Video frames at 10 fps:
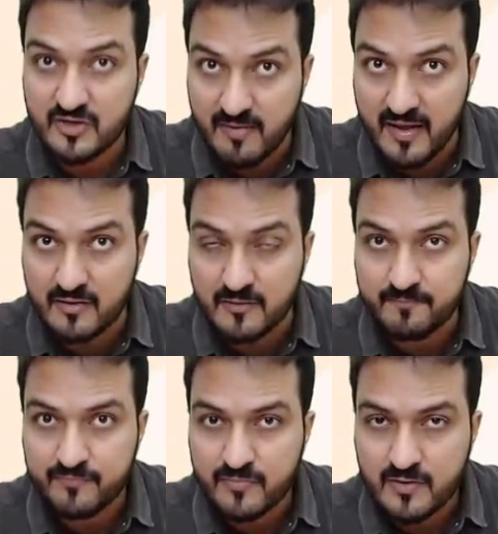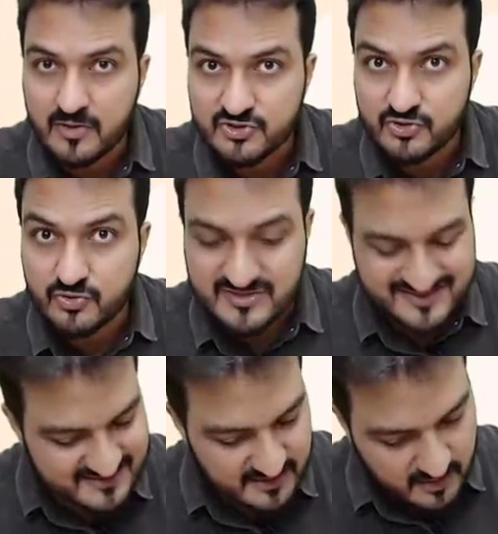manner. So
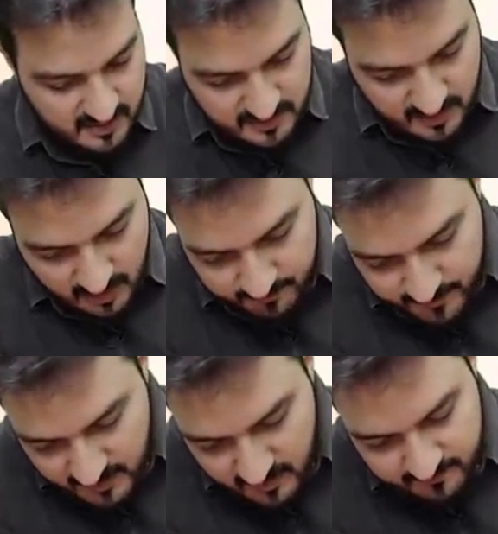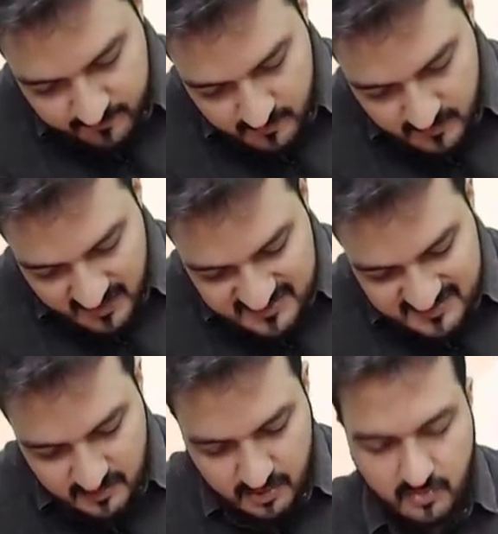notice the company is
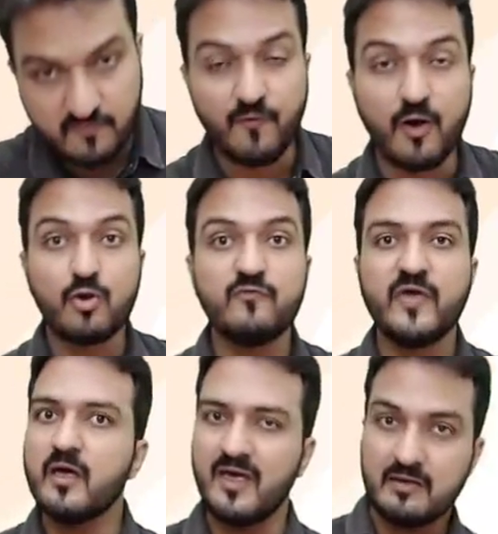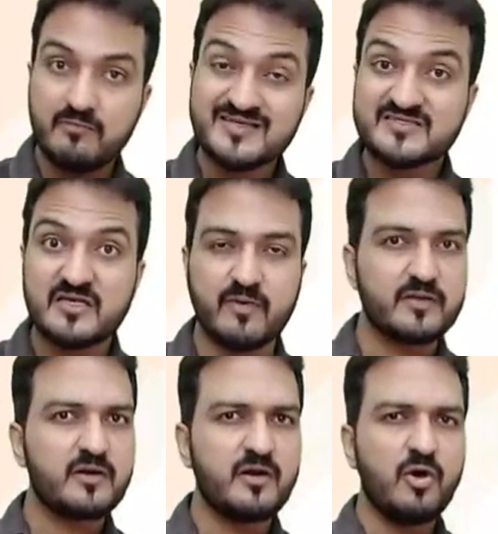following the ABC
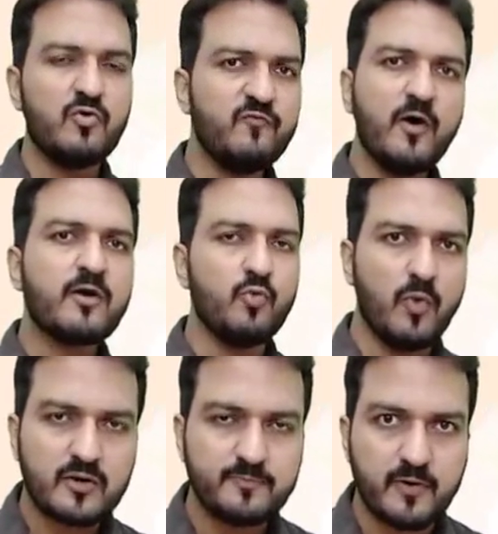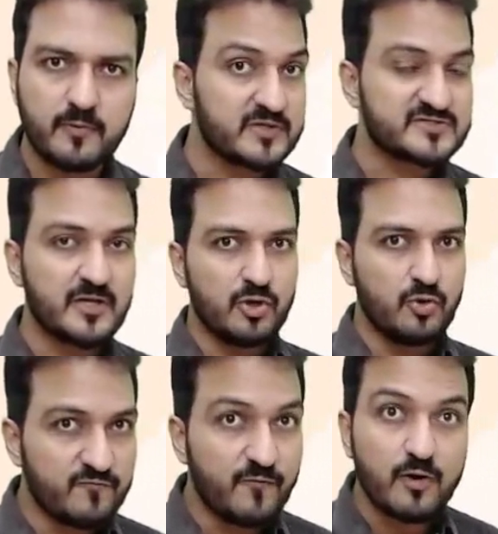method. For what purpose? You
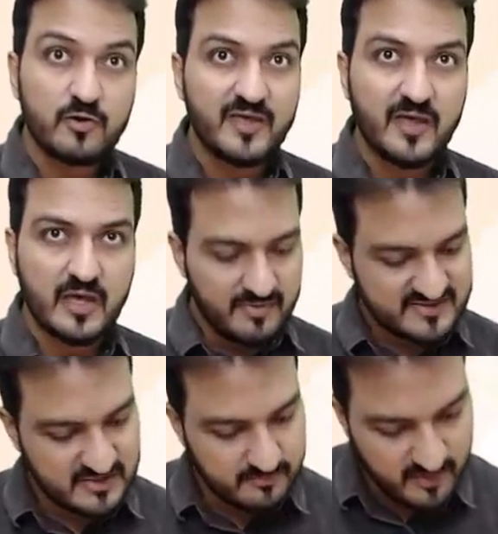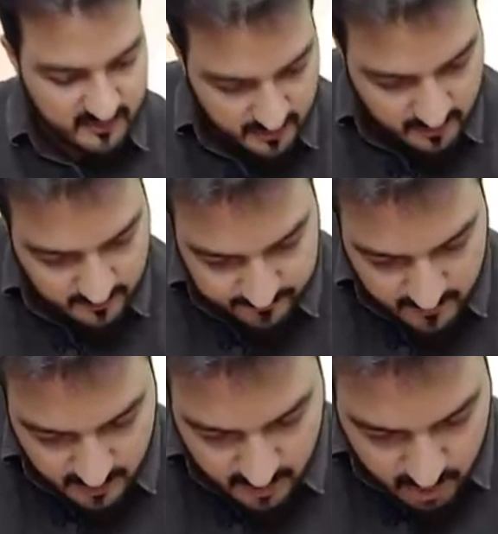are following ABC method
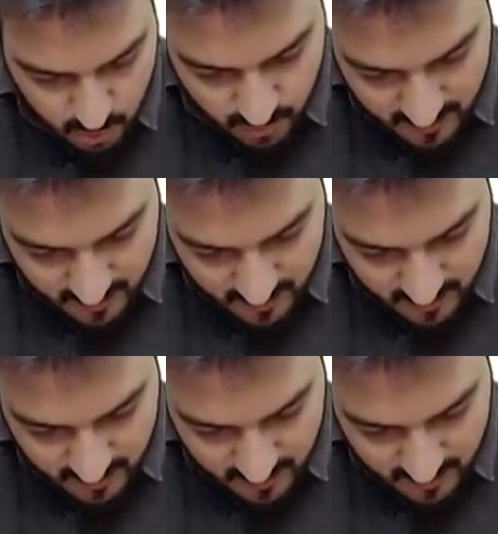to